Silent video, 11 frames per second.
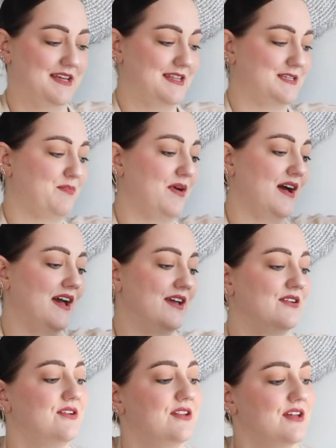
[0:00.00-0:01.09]
this
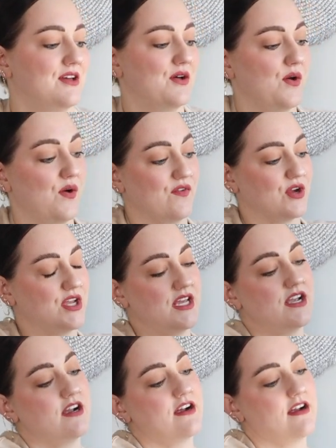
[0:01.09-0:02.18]
pile over
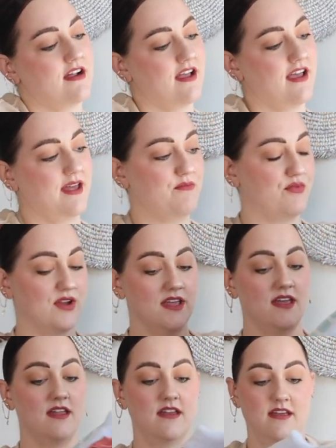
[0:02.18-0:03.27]
here and bring
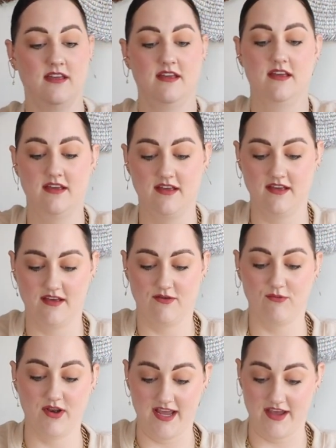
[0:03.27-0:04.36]
in
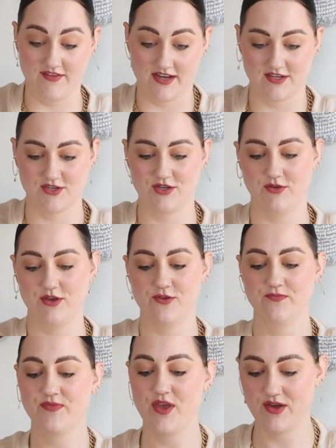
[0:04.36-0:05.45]
what I have yet to show
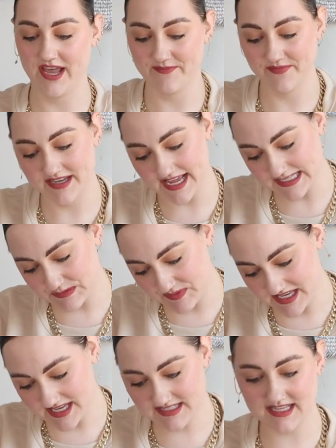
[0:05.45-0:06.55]
you. Okay, next
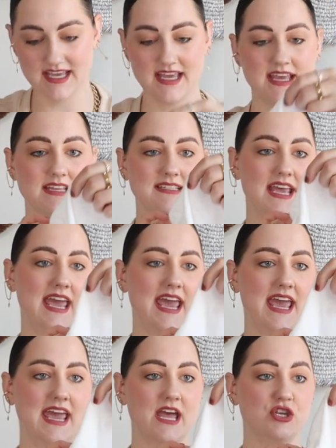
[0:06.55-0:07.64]
piece is
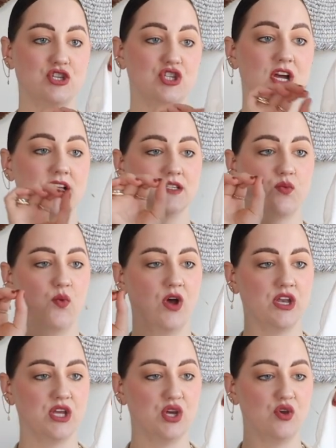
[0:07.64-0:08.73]
a Just
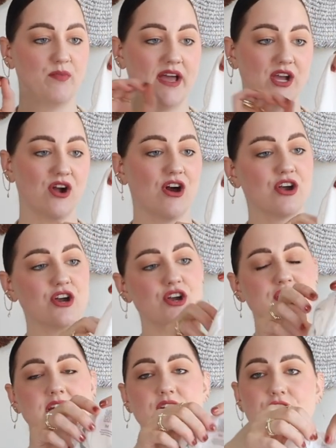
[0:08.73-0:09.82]
One You by
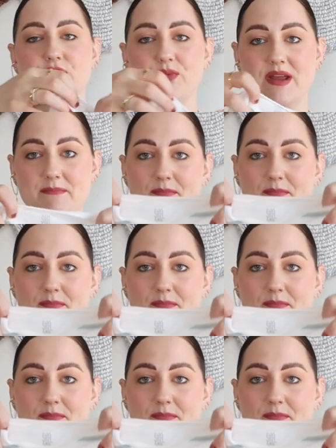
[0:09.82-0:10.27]
Carter's in a three